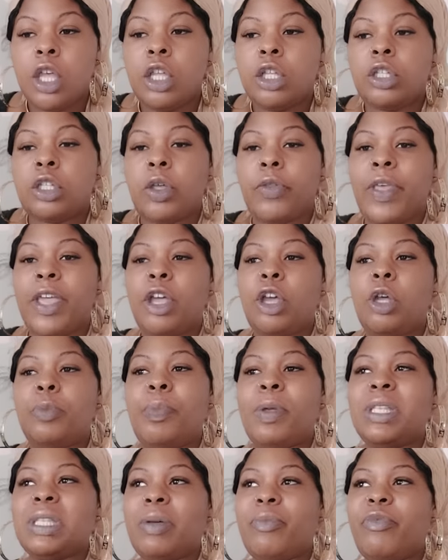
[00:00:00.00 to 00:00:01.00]
So there
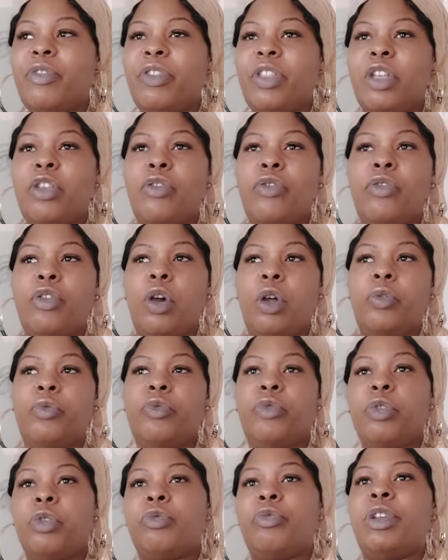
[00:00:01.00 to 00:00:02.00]
could be something that you've gone
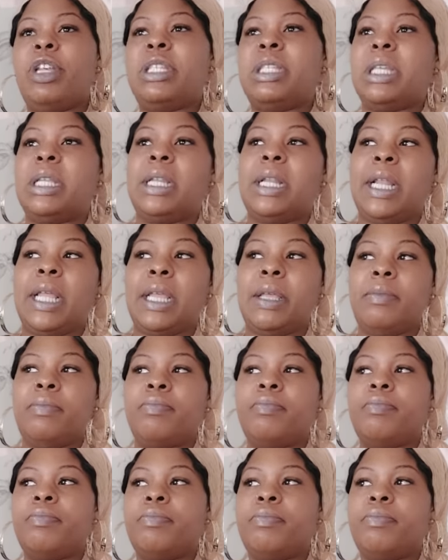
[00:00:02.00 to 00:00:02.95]
through recently,